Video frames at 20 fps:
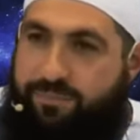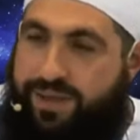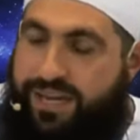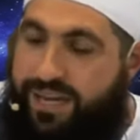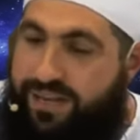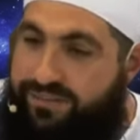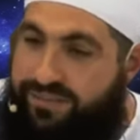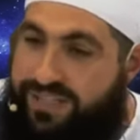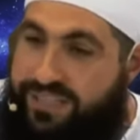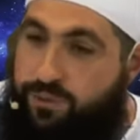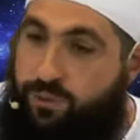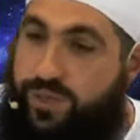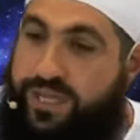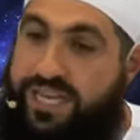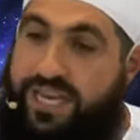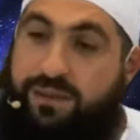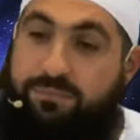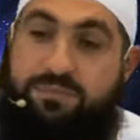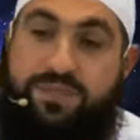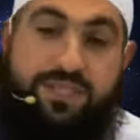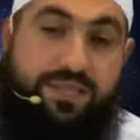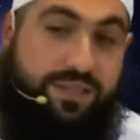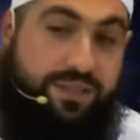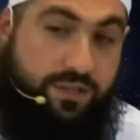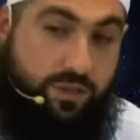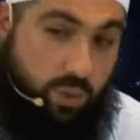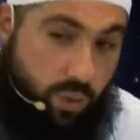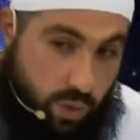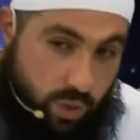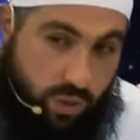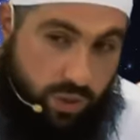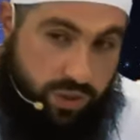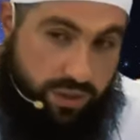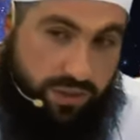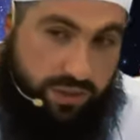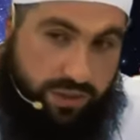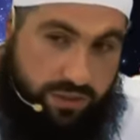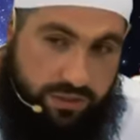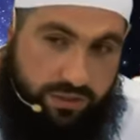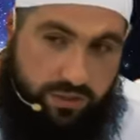Many of us, we come to the
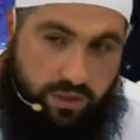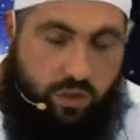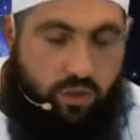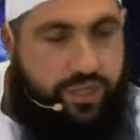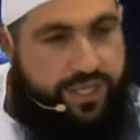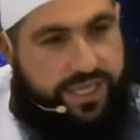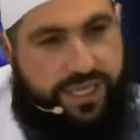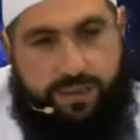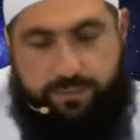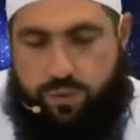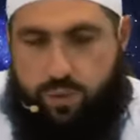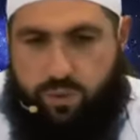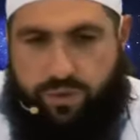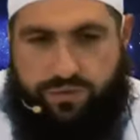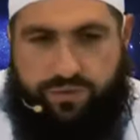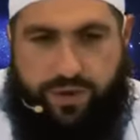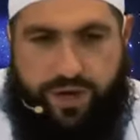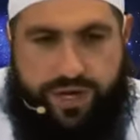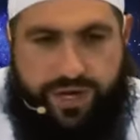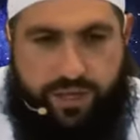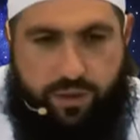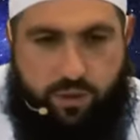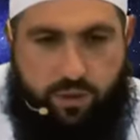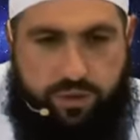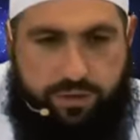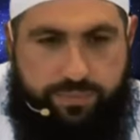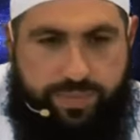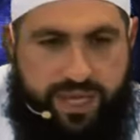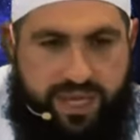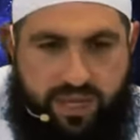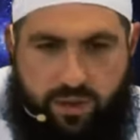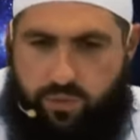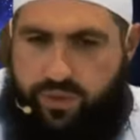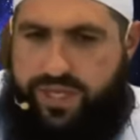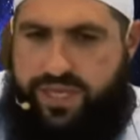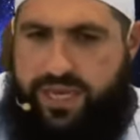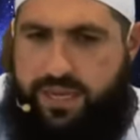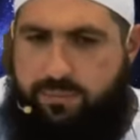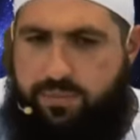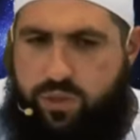talk, or you come to a Friday khutbah, or
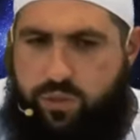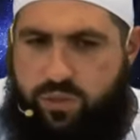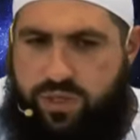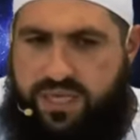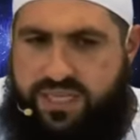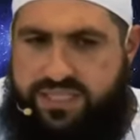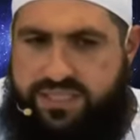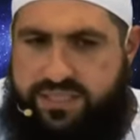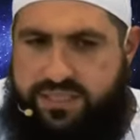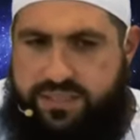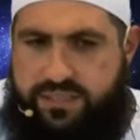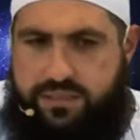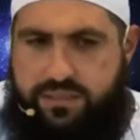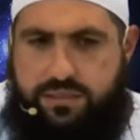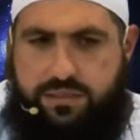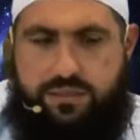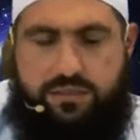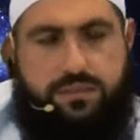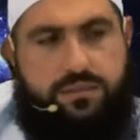you come to a lesson,